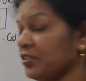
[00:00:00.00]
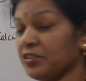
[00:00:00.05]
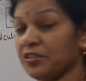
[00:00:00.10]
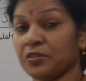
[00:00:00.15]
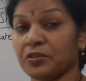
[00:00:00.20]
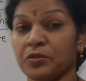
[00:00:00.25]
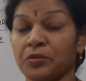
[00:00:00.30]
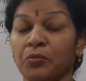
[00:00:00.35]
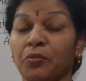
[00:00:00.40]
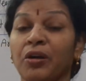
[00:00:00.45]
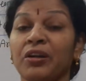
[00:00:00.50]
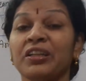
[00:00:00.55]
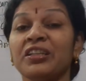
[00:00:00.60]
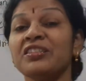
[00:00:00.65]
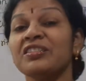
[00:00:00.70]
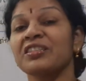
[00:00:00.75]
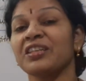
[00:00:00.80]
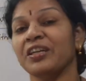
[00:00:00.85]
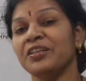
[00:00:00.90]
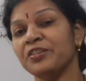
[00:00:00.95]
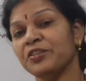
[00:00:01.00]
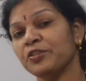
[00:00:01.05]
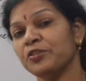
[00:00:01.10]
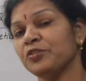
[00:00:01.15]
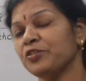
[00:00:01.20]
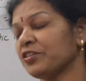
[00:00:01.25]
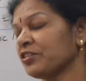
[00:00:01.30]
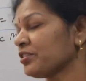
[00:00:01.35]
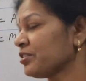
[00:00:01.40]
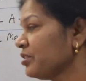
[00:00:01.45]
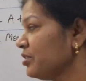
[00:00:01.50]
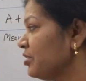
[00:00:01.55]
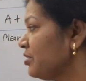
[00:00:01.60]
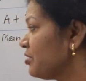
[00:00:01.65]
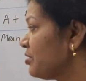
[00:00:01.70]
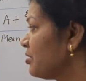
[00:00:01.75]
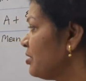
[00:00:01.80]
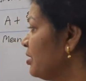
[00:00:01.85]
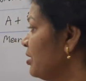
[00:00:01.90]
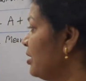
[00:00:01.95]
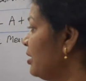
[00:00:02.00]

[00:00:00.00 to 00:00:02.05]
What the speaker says: series. What is continuous series?